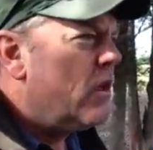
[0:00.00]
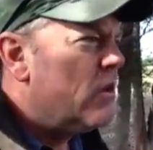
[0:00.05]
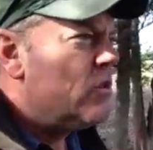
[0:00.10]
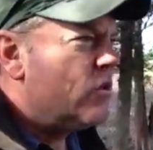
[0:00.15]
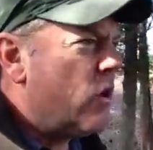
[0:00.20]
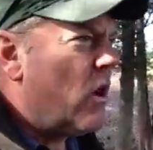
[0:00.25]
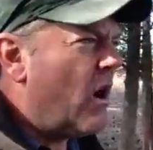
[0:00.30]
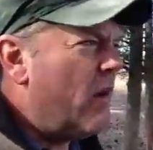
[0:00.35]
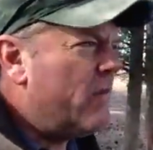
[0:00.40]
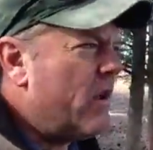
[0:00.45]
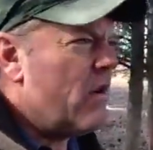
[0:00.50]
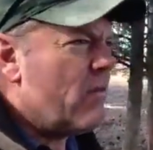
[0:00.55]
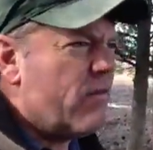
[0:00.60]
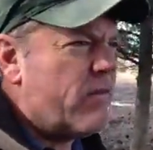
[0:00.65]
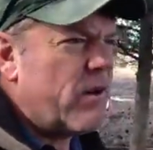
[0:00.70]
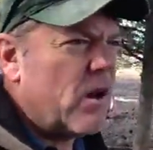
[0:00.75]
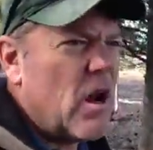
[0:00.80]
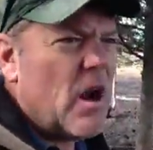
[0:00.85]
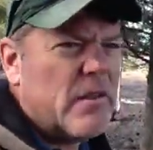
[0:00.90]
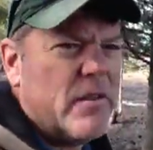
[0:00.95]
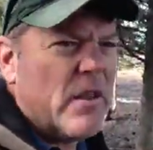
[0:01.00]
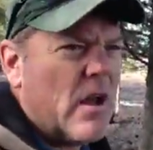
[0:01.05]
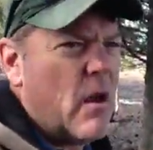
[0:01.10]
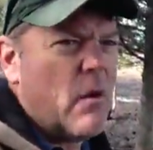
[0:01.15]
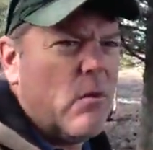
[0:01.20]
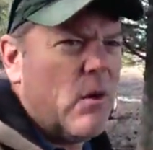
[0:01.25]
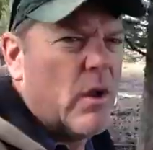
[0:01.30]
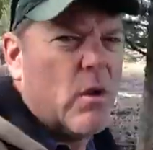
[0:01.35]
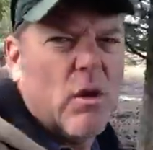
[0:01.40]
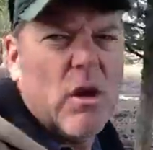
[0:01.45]
So I've never forgot that.
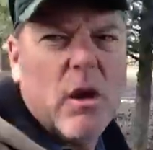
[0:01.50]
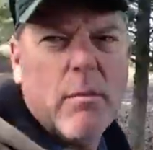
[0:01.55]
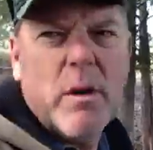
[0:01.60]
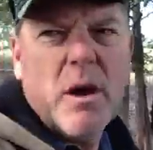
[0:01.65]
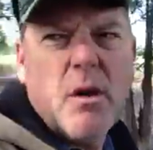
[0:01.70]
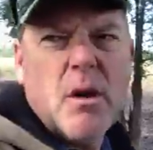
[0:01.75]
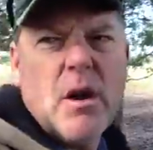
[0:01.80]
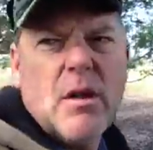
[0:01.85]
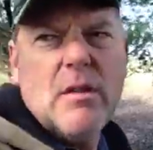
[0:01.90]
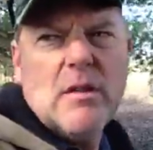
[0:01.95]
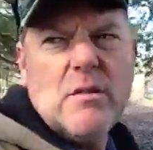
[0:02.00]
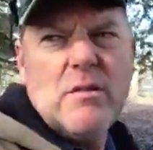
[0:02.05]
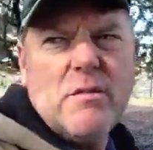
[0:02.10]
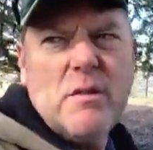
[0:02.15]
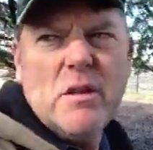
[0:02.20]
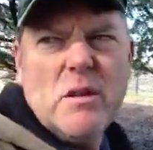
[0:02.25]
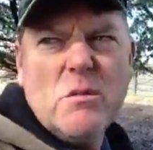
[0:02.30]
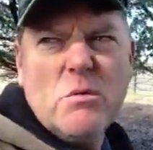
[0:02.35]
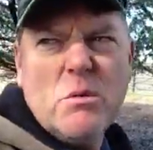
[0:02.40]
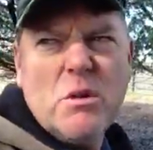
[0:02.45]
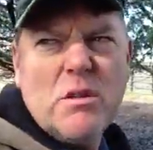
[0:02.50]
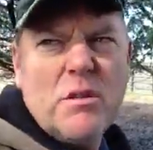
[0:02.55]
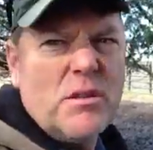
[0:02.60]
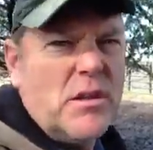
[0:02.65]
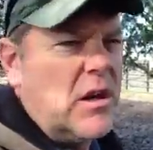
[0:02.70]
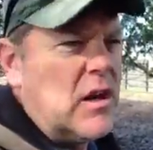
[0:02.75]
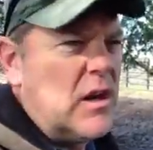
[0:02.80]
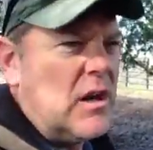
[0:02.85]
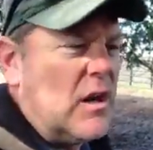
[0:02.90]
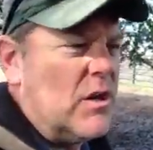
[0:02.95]
We don't come out on this field with
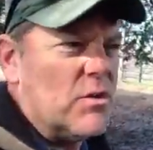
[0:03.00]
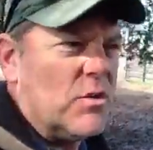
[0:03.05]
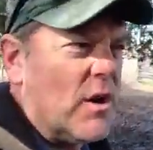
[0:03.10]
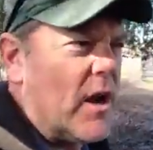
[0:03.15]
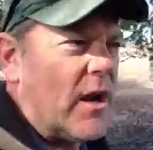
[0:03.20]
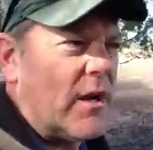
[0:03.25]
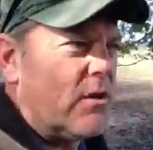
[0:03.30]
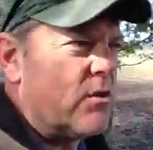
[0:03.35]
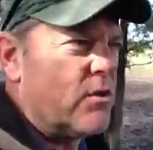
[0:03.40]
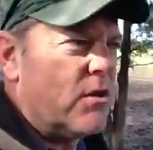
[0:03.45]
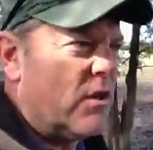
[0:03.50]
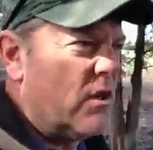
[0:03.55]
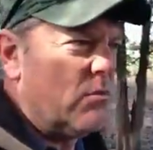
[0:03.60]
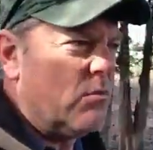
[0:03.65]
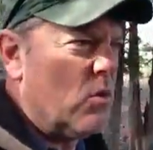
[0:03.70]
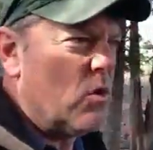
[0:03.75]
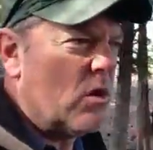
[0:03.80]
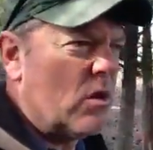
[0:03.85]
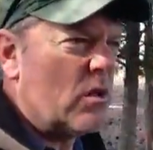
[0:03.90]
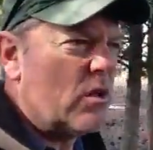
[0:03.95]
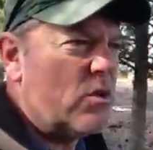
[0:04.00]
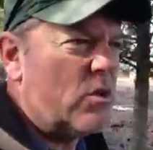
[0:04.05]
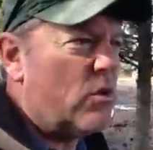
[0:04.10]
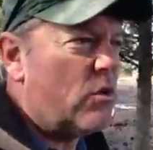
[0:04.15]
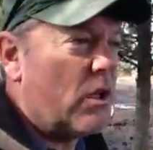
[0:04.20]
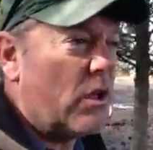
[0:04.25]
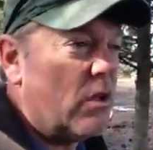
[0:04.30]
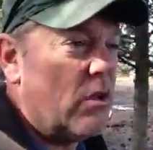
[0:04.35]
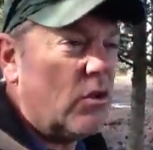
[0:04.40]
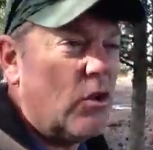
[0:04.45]
our tractors anymore because you
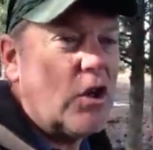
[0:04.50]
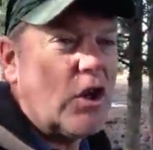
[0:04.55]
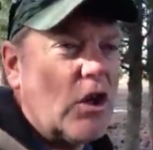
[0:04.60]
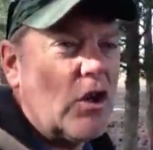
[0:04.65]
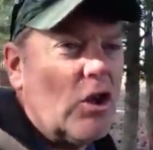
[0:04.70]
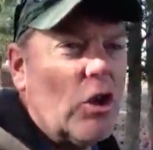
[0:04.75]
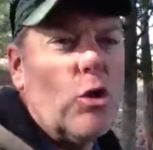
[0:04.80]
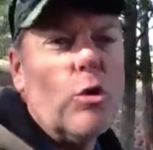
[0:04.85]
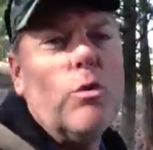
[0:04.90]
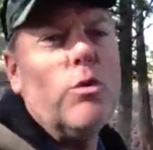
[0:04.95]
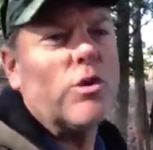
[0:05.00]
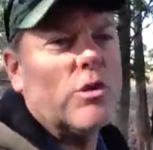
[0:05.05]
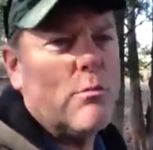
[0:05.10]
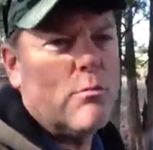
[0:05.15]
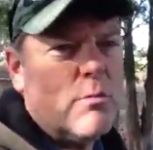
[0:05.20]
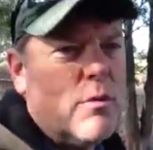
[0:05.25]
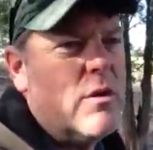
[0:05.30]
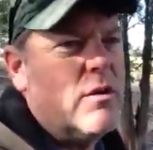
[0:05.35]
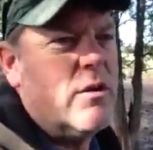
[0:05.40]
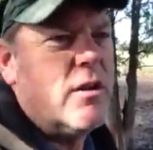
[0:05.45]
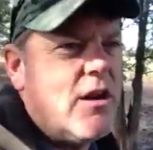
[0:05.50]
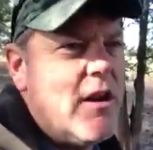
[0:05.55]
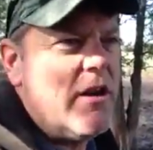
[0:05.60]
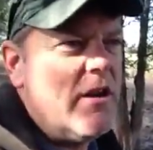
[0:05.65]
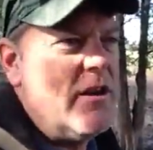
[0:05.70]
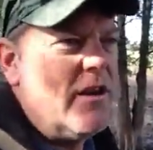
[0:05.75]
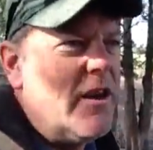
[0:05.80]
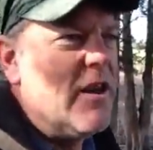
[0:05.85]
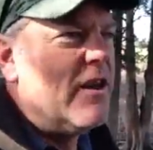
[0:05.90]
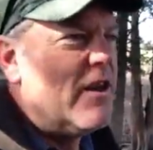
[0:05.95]
can lose them.
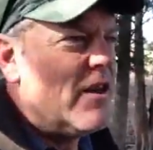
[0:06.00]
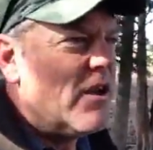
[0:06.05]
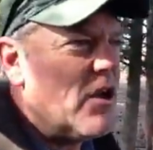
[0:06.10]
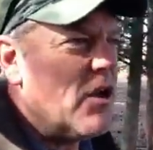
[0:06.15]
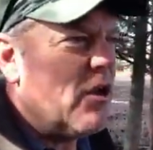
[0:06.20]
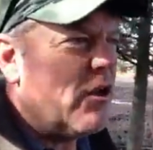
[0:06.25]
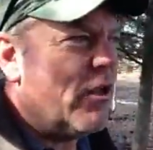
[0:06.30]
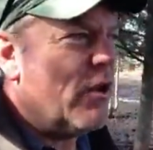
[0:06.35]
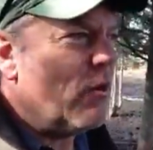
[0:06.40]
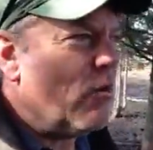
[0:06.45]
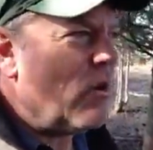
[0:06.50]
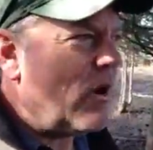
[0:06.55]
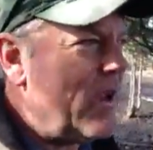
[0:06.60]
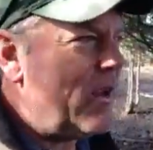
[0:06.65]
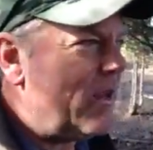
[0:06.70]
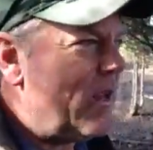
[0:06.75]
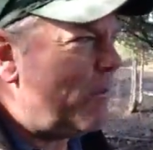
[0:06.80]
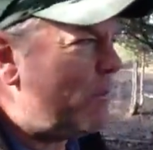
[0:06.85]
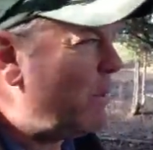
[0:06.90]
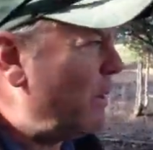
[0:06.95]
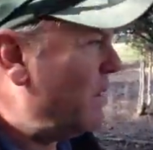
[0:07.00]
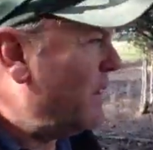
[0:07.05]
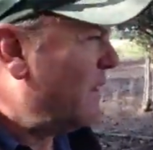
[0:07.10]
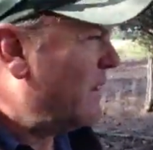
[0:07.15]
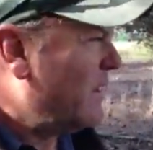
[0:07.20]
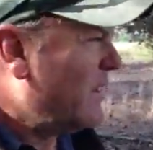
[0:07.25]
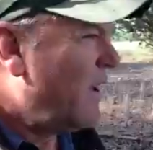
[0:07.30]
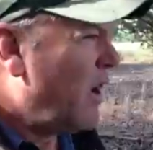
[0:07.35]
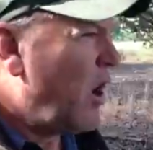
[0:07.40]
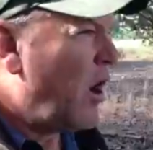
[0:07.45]
You know, they'll wind up
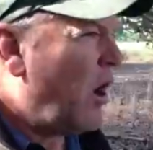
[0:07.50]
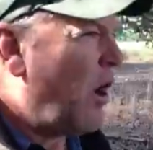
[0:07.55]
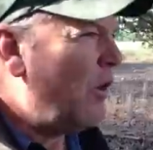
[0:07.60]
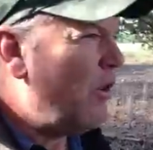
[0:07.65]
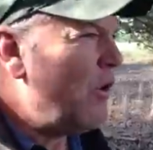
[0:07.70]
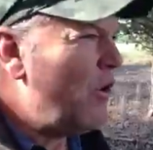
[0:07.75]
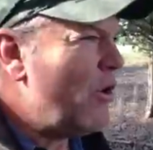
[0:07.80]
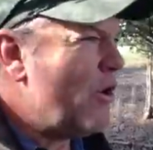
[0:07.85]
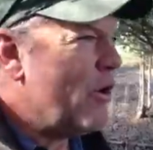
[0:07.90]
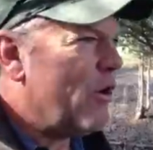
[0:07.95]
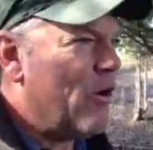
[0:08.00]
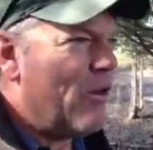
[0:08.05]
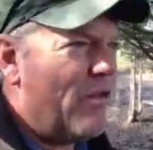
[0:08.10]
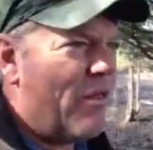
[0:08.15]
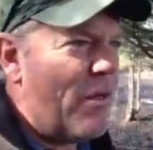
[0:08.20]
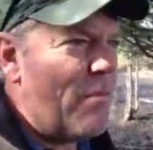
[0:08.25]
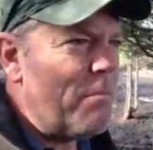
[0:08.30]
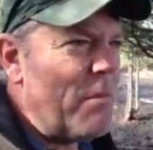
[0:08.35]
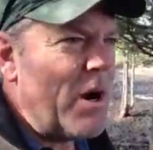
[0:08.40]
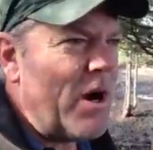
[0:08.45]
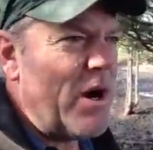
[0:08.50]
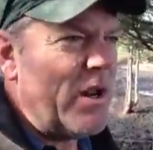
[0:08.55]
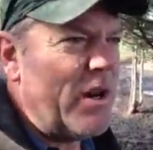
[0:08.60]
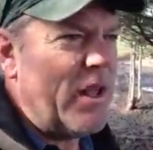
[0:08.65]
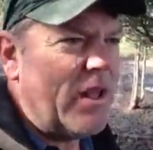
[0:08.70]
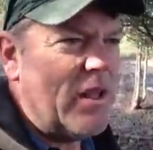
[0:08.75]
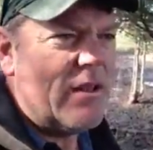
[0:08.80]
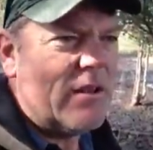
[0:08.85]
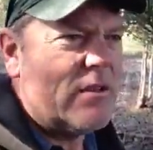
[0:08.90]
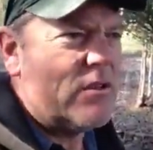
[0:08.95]
under the mud.
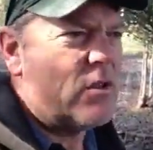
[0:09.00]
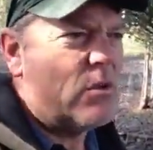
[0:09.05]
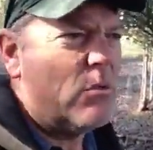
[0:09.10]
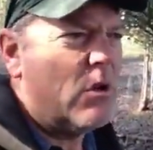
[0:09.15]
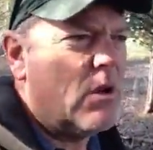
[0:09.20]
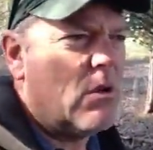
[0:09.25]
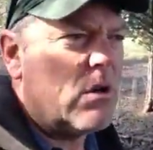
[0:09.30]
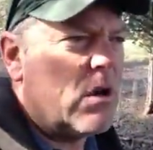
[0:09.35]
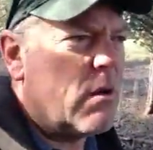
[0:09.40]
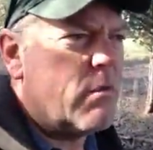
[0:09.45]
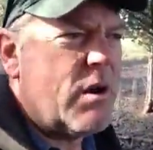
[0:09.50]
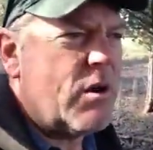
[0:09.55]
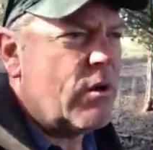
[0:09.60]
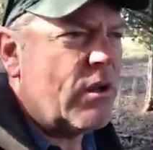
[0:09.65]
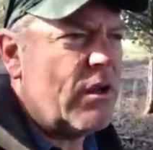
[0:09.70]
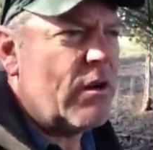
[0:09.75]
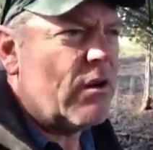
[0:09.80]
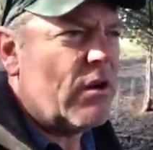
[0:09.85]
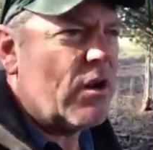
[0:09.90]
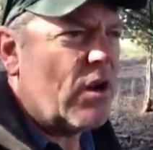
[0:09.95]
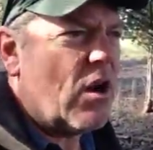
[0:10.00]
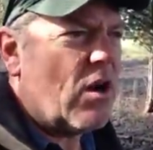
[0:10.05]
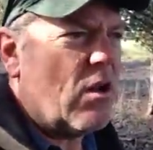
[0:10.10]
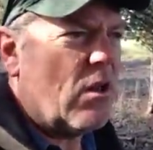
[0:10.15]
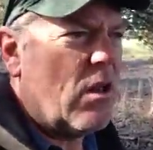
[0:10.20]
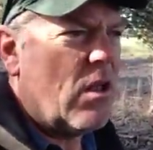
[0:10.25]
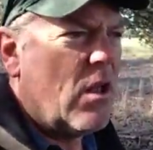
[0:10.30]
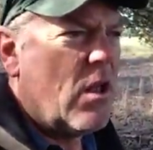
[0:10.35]
So we don't come out here at all.